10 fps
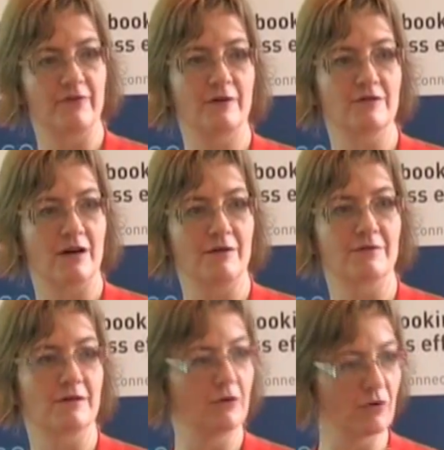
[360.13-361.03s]
the
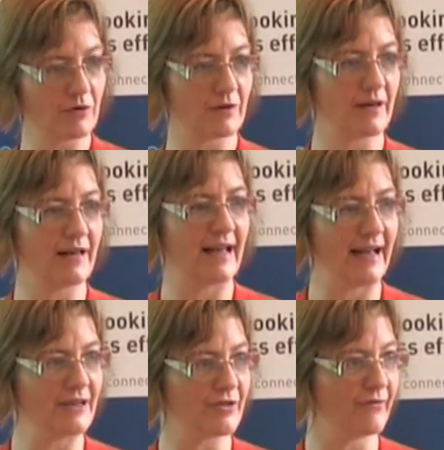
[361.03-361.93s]
photos, look,
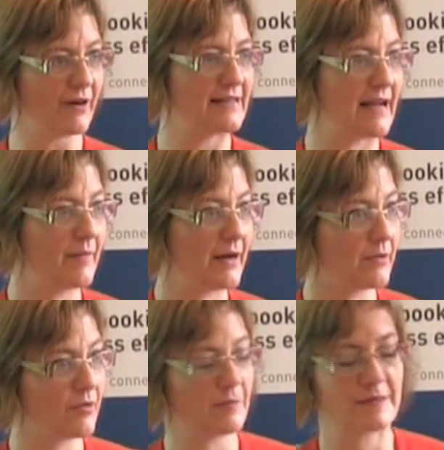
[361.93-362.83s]
engage and find out about
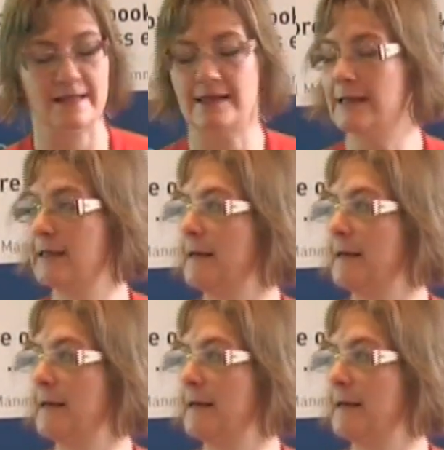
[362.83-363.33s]
the property.